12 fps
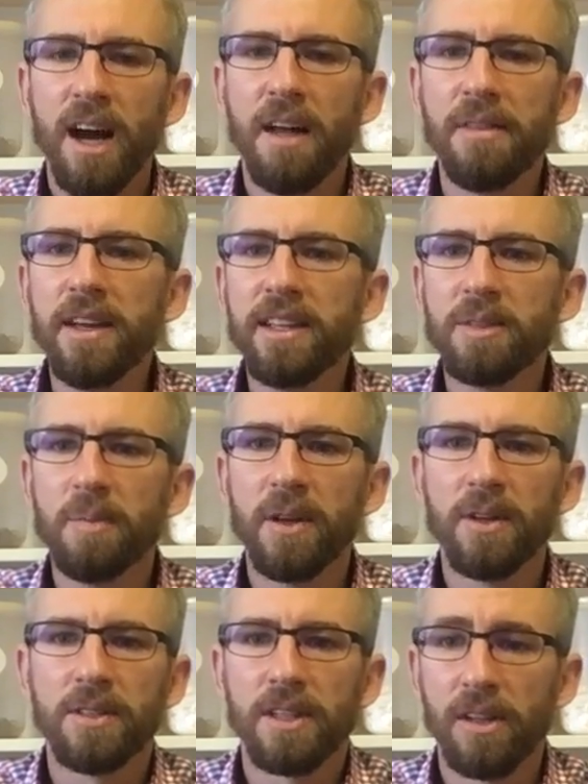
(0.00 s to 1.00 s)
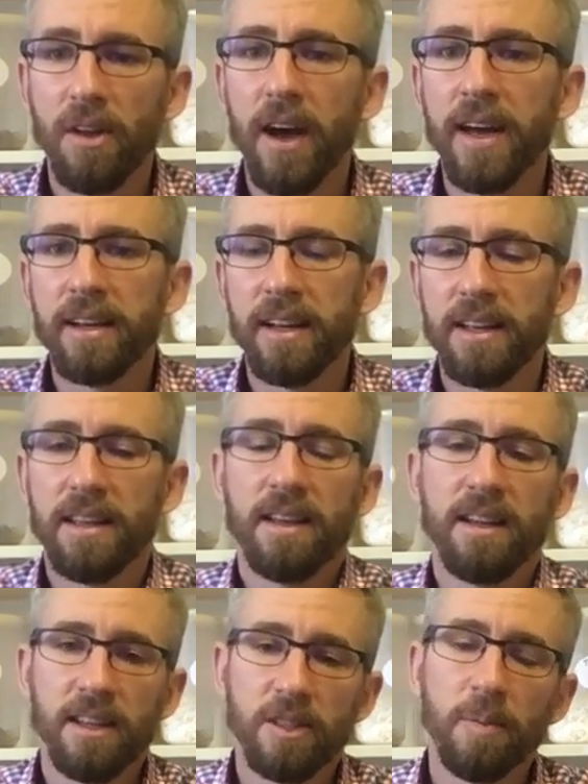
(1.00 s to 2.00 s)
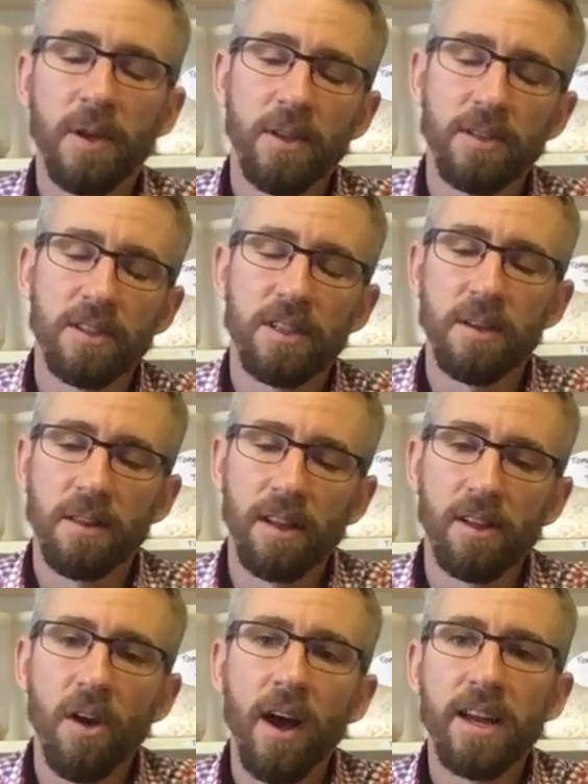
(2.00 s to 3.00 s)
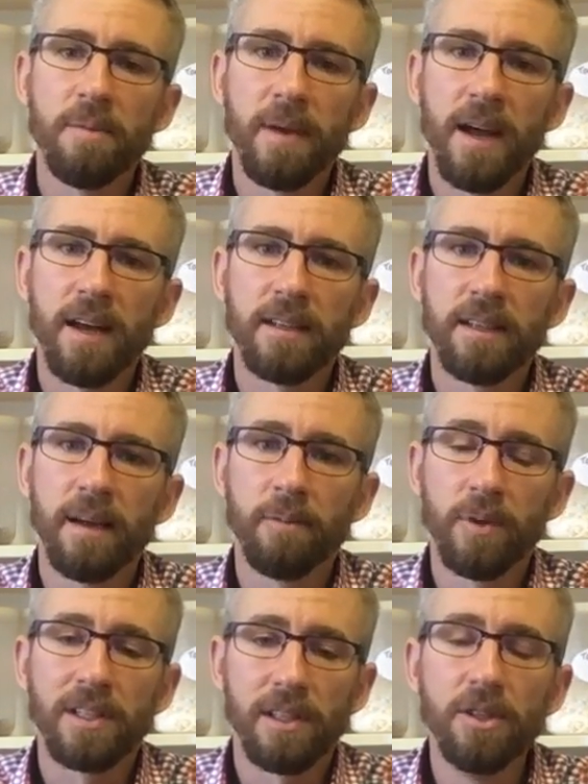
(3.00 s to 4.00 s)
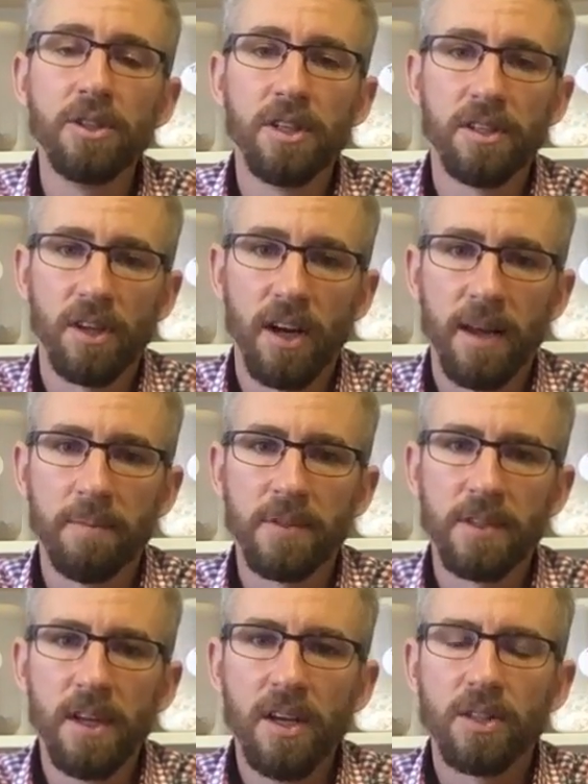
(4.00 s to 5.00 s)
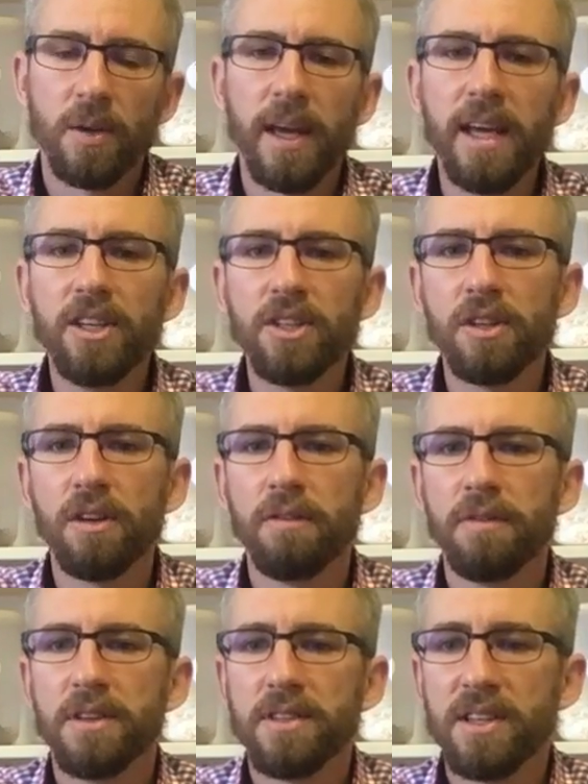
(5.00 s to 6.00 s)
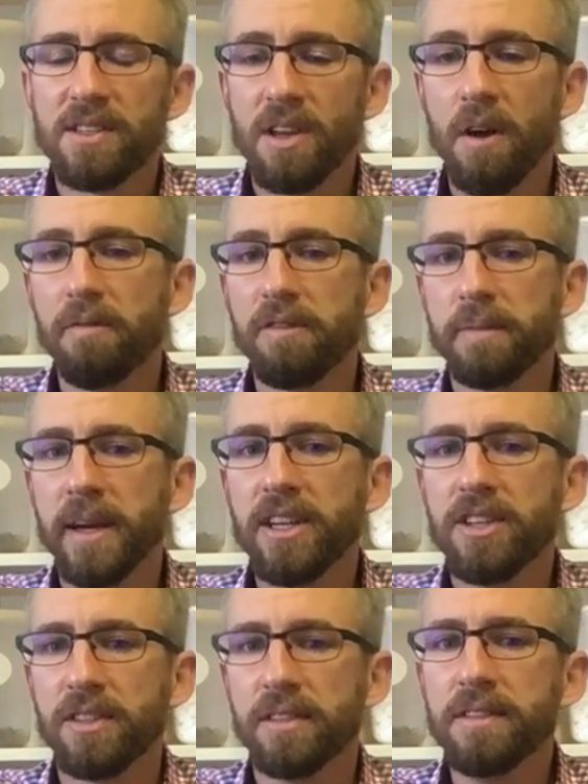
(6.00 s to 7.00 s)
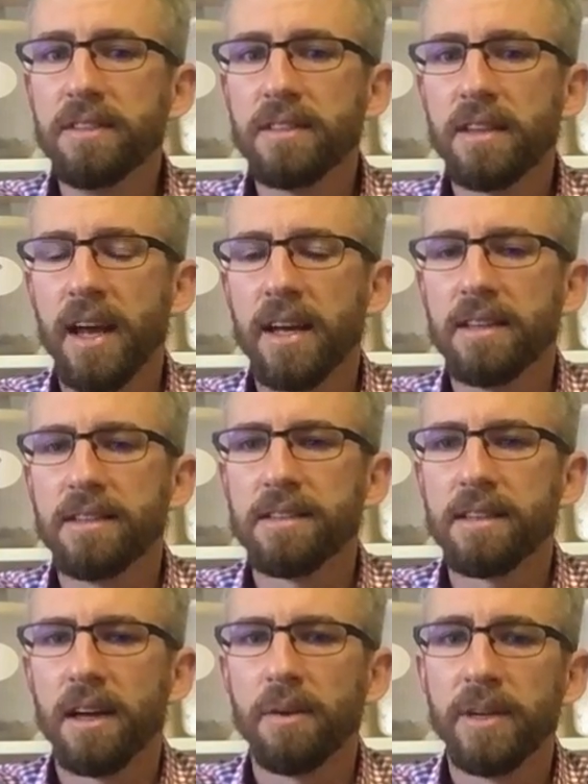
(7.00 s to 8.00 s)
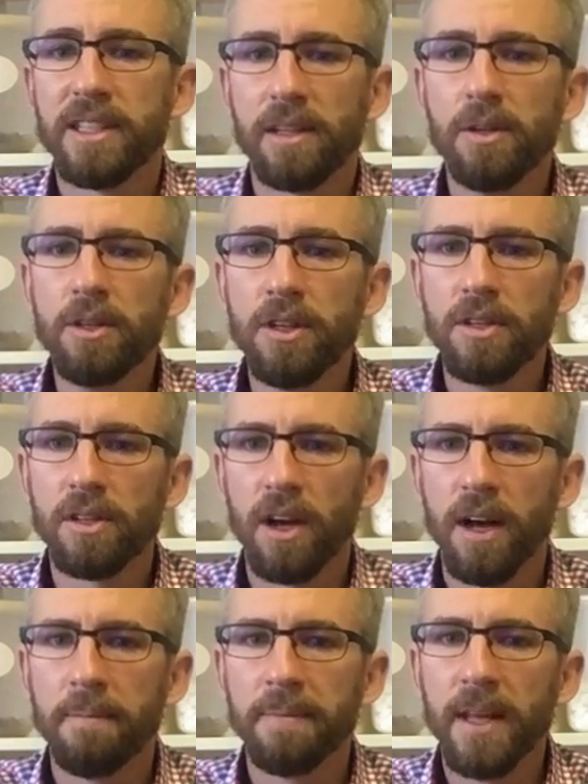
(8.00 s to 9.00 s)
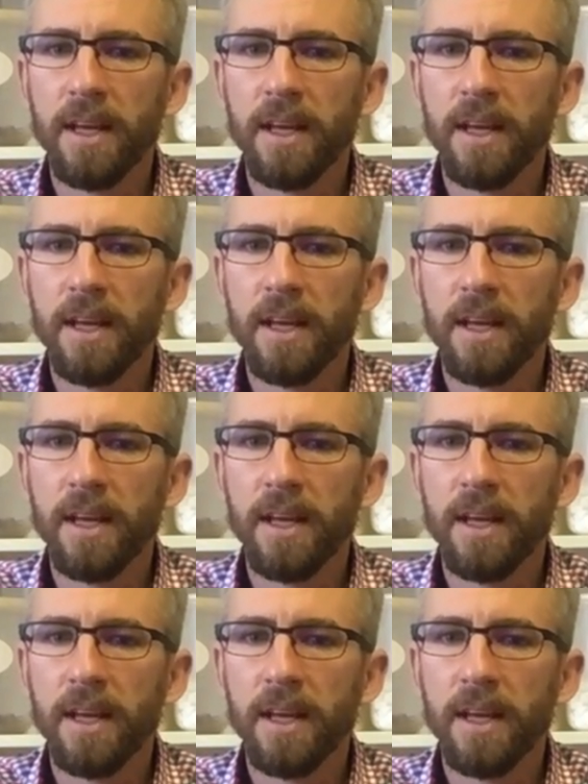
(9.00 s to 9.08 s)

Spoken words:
I think it's because it's the line about resolution times. So each of the 6 confirmations has a resolution time,